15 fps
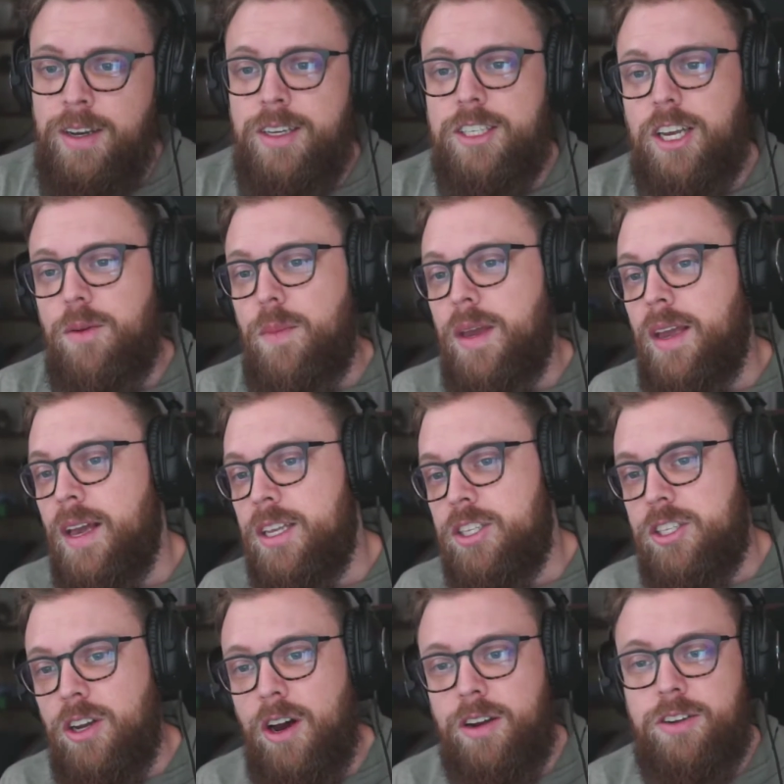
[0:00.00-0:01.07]
It's going to be
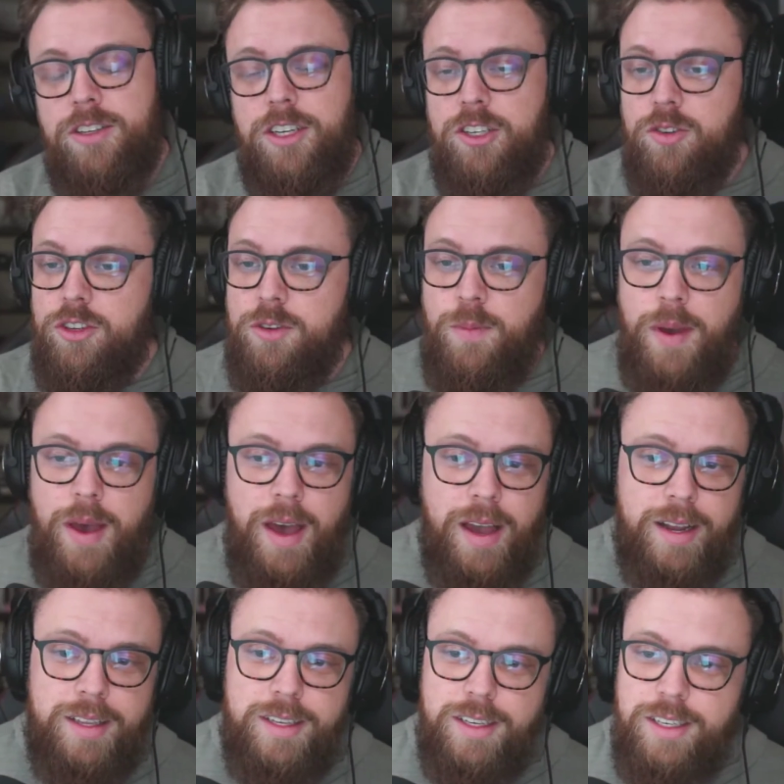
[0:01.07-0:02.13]
against Dr.
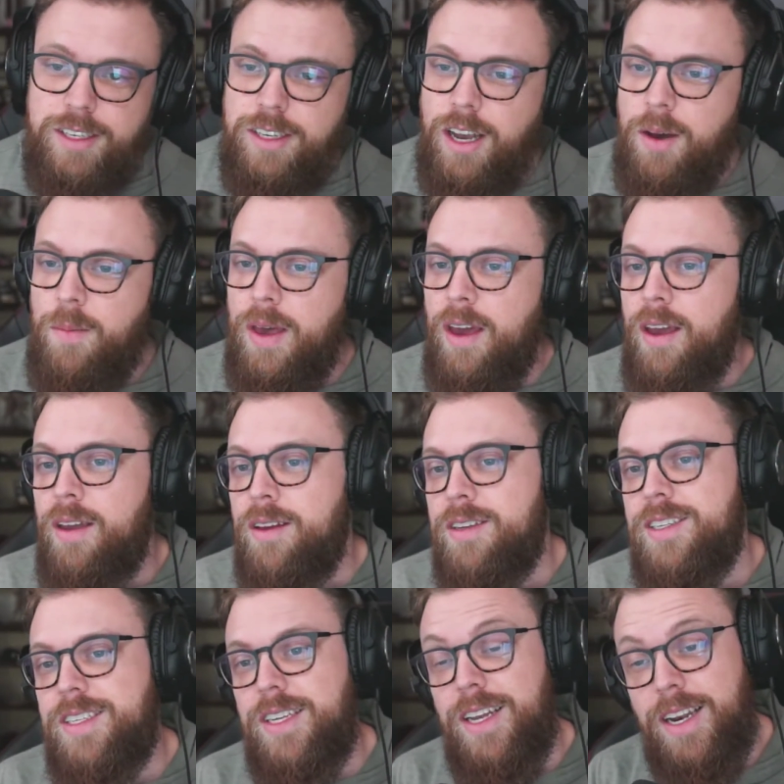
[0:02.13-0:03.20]
Disrespect, Summit,
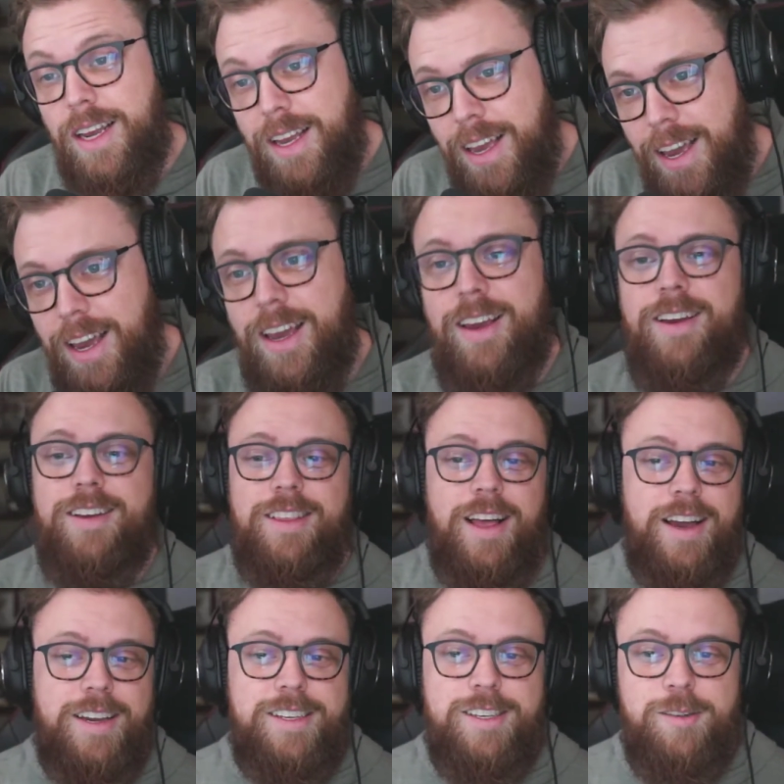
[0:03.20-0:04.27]
Syndicate,
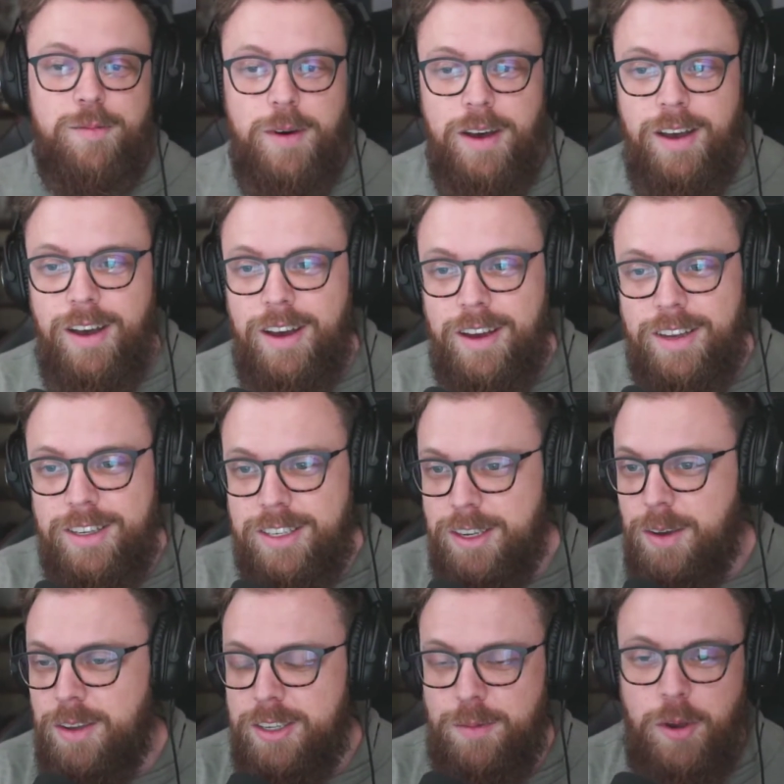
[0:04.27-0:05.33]
like some
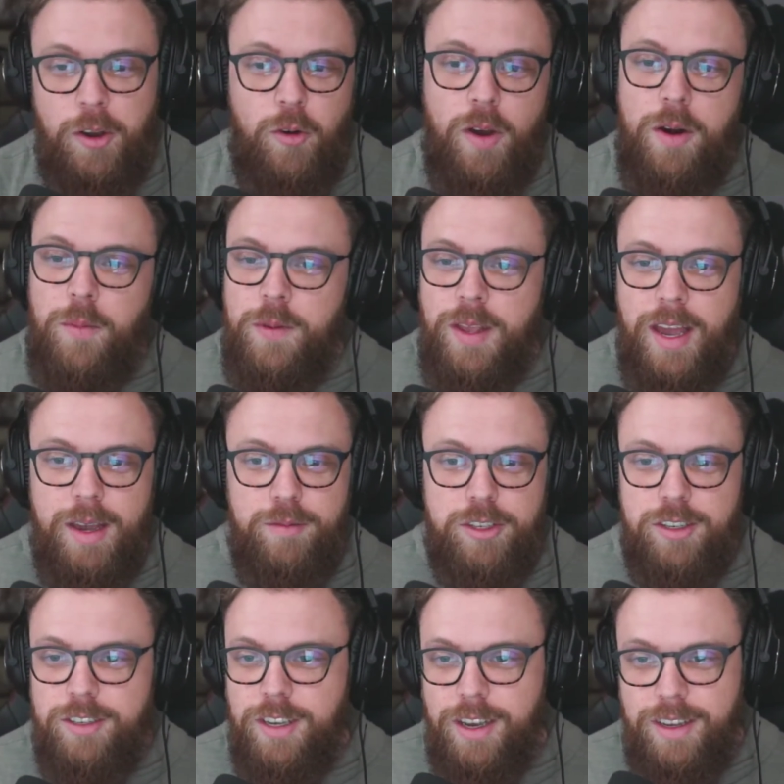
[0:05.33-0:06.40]
incredible names.
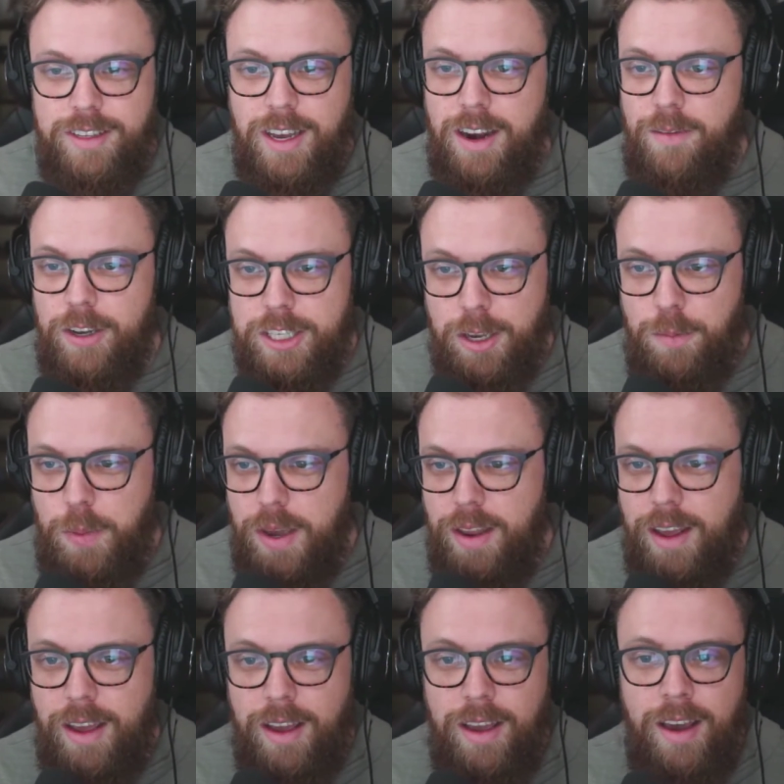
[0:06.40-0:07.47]
There's like 10 of us
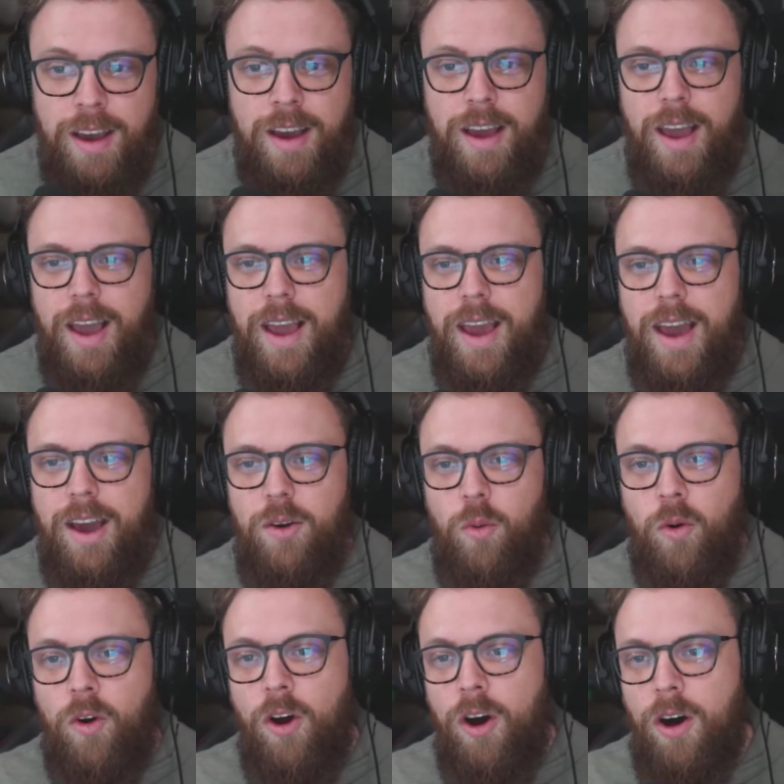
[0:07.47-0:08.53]
competing, and
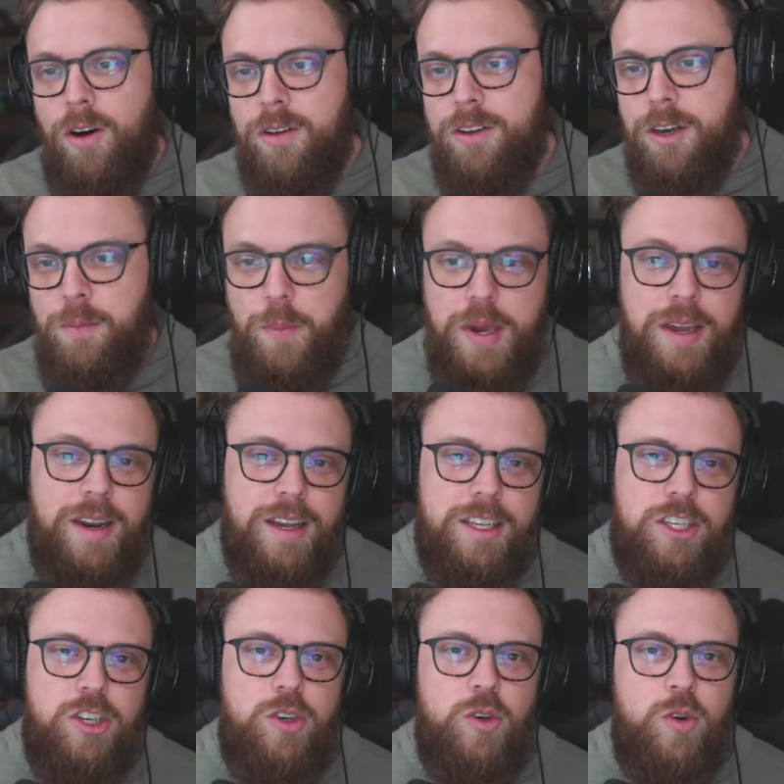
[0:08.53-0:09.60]
we're all competing
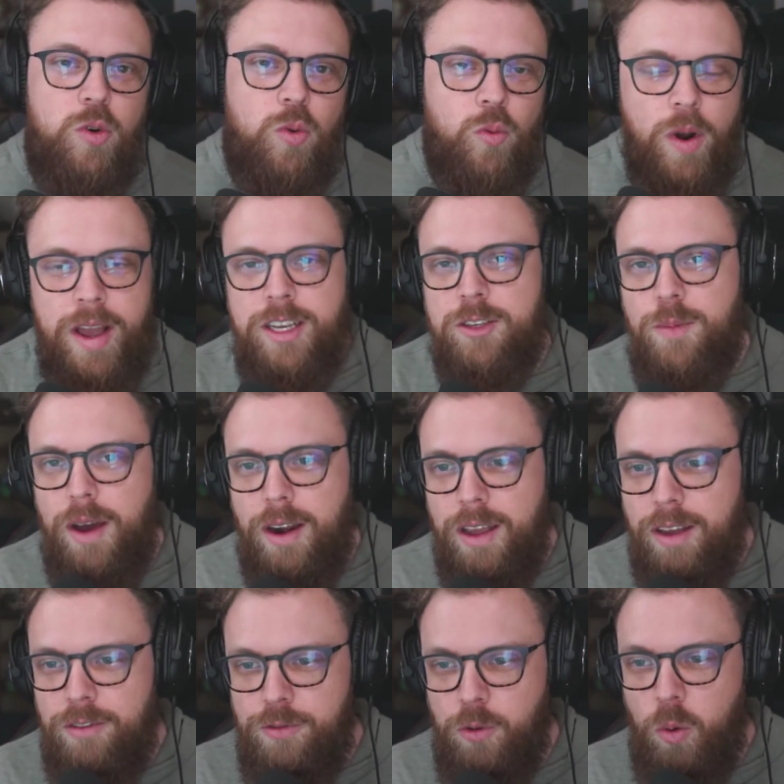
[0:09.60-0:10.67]
to raise
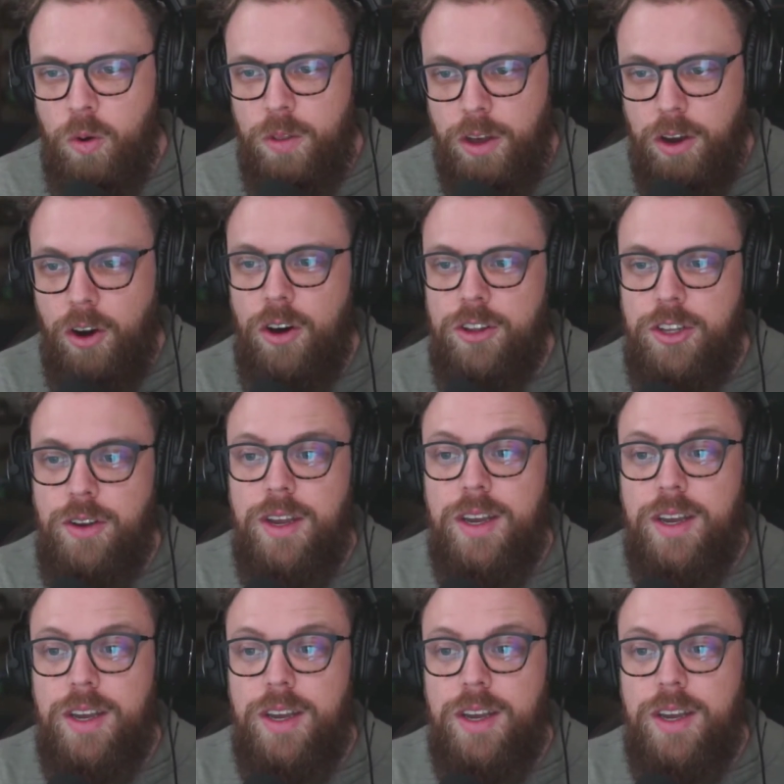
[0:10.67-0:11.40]
money for the Call of Duty